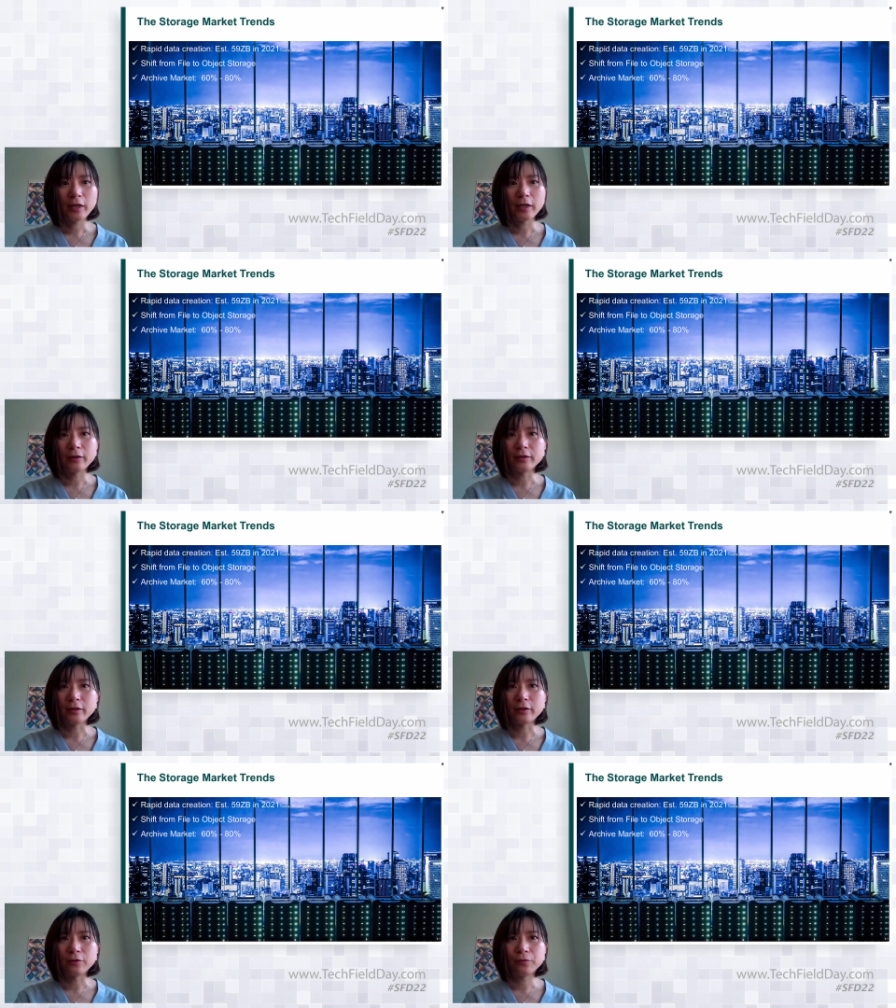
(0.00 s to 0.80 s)
And
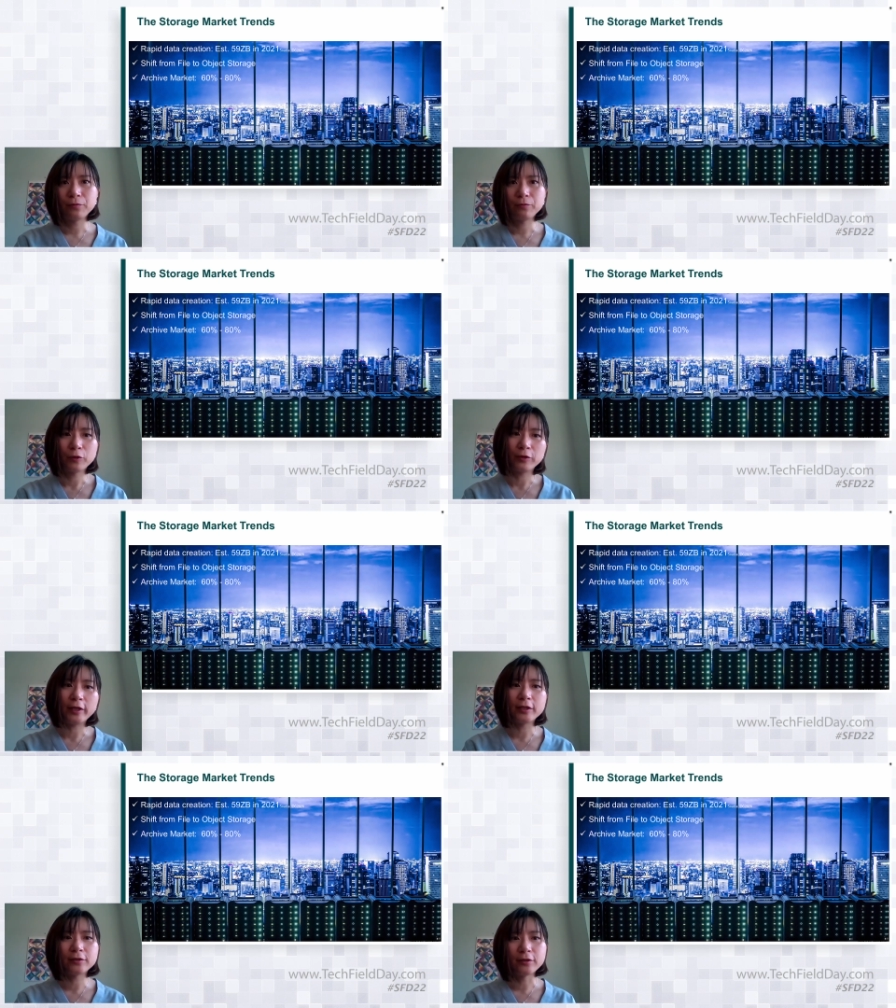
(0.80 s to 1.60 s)
uh,
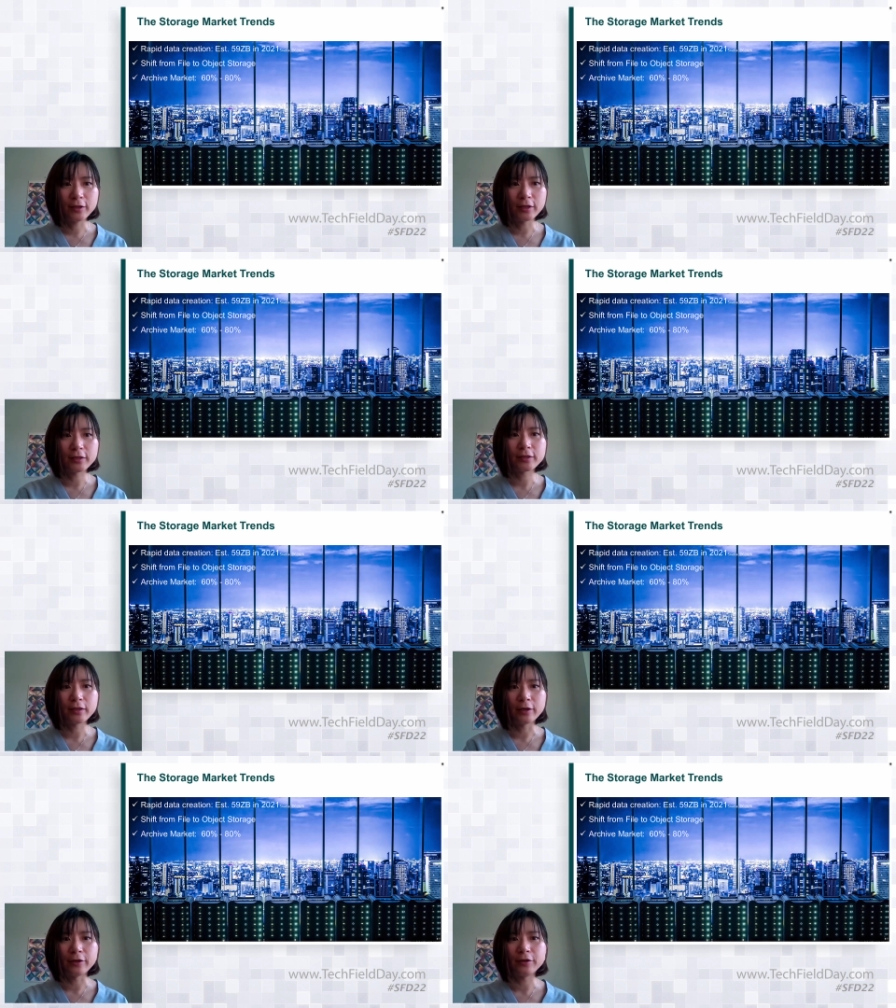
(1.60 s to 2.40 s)
related to this,
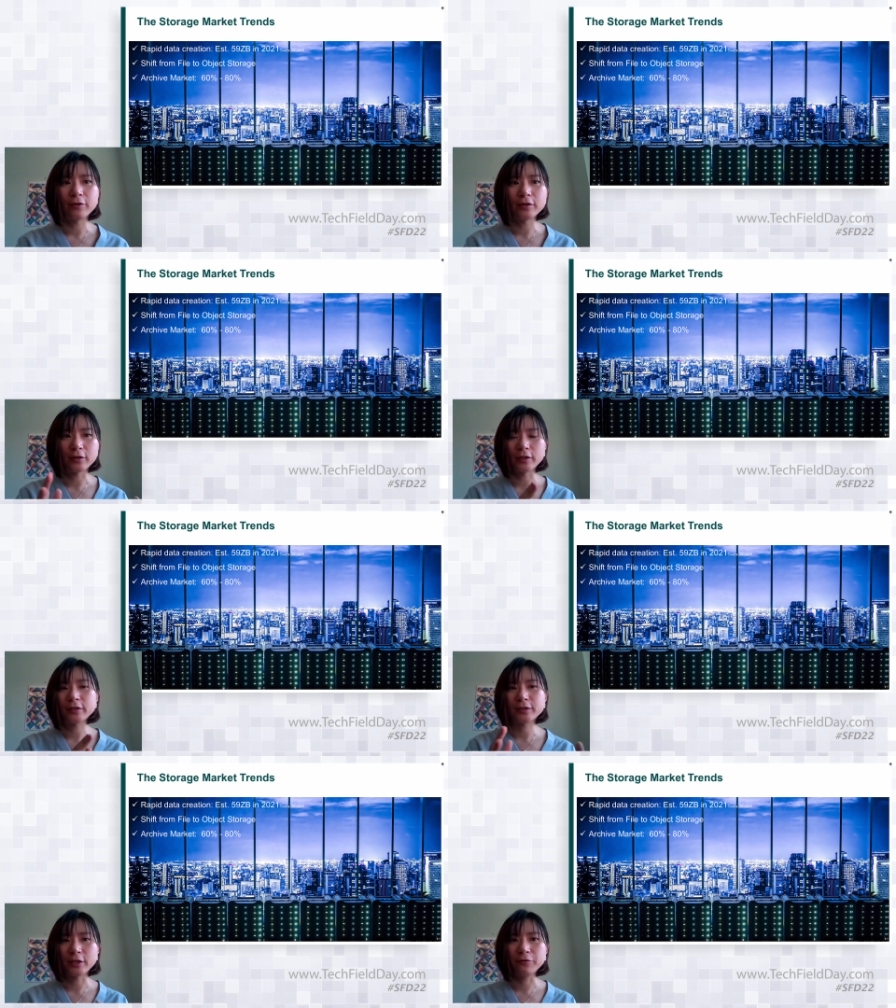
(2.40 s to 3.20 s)
uh, there is a
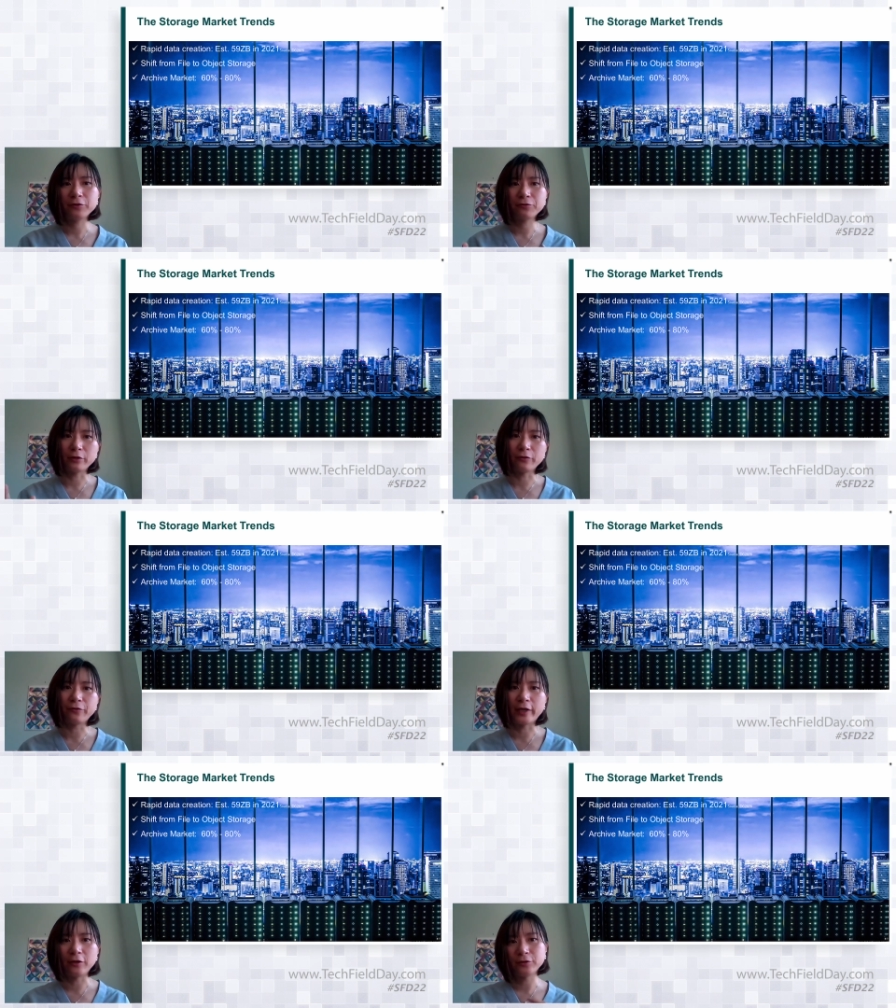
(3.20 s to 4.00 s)
shift
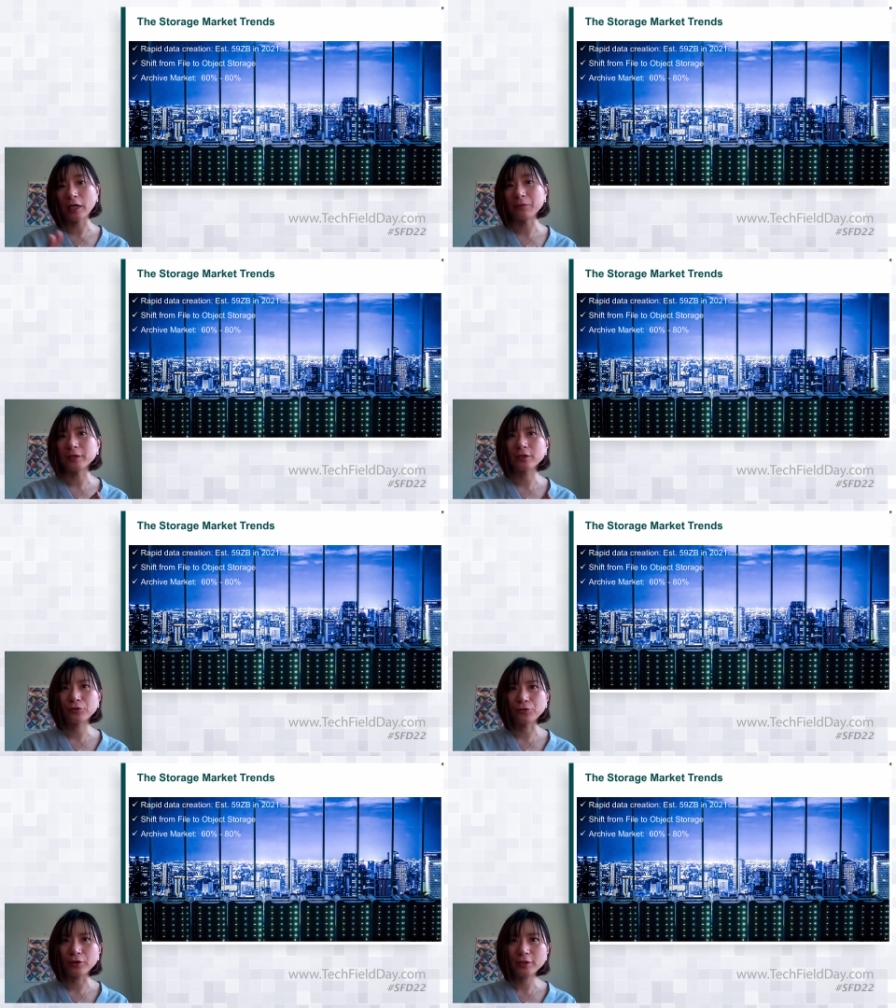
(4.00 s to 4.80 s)
from file to object
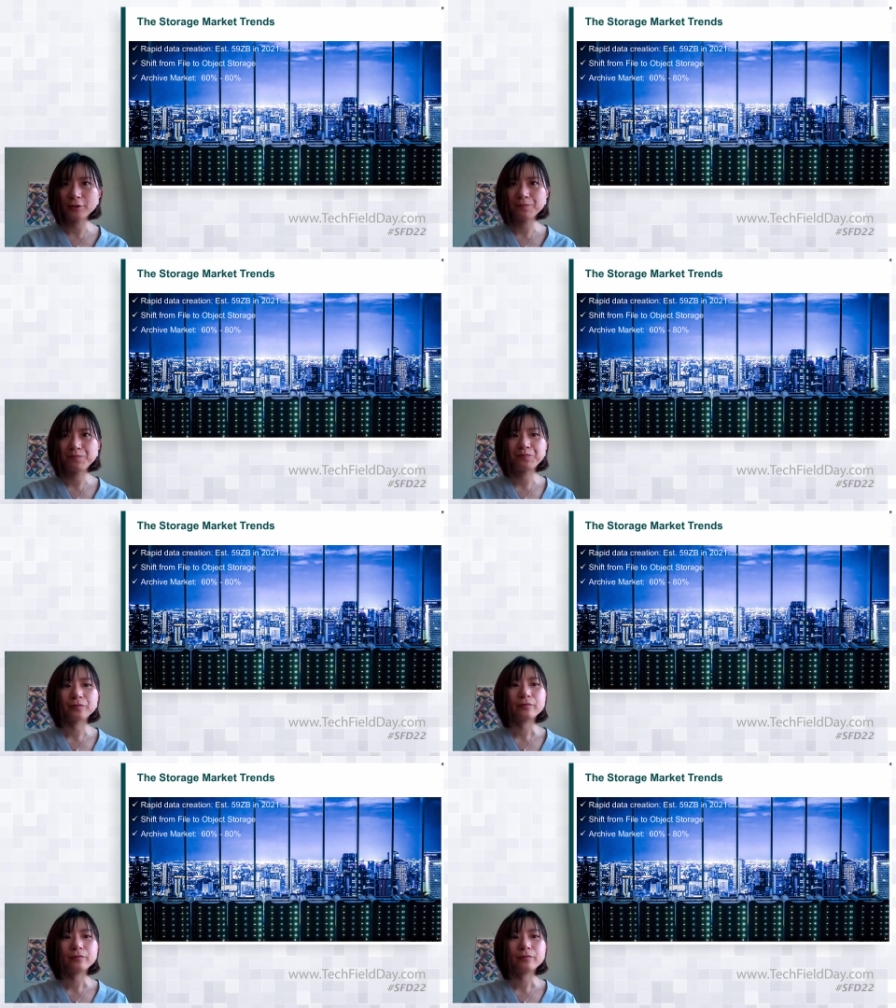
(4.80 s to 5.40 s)
storage.